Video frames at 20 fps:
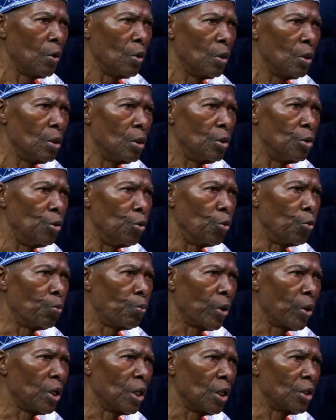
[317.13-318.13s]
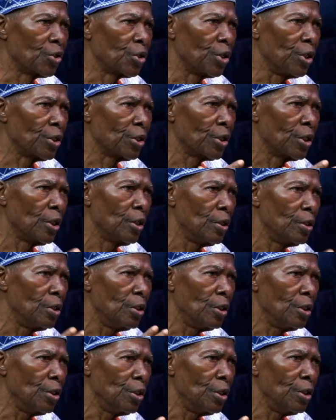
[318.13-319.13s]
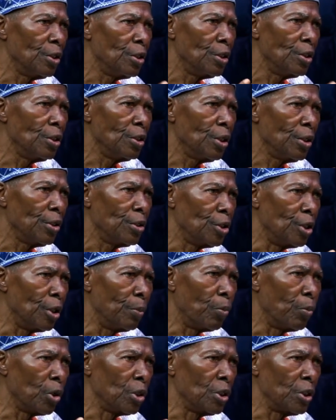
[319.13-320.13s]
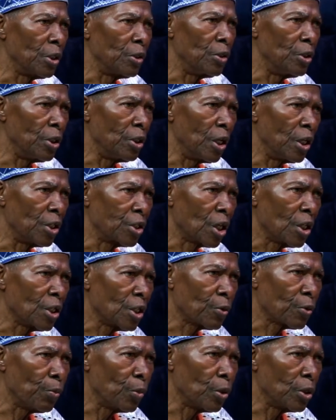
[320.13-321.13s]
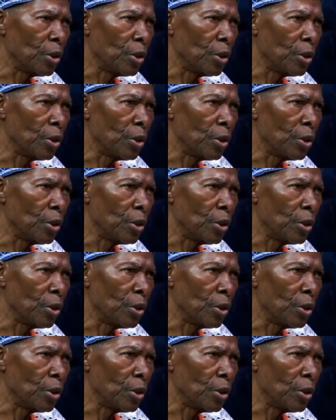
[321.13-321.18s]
you penetrate the body, the etheric body.